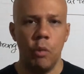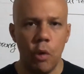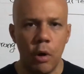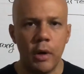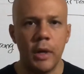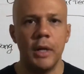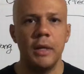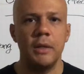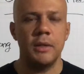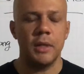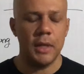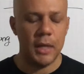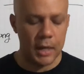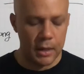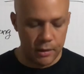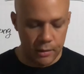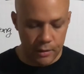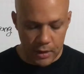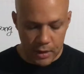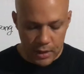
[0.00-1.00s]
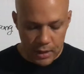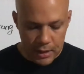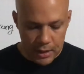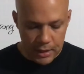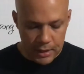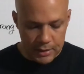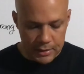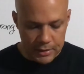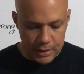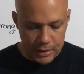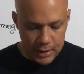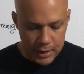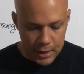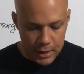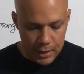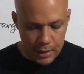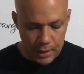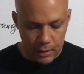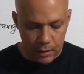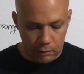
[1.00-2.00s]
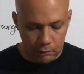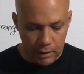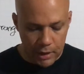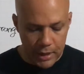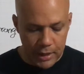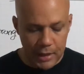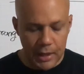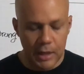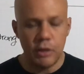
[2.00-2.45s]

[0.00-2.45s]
working together is the key here, right?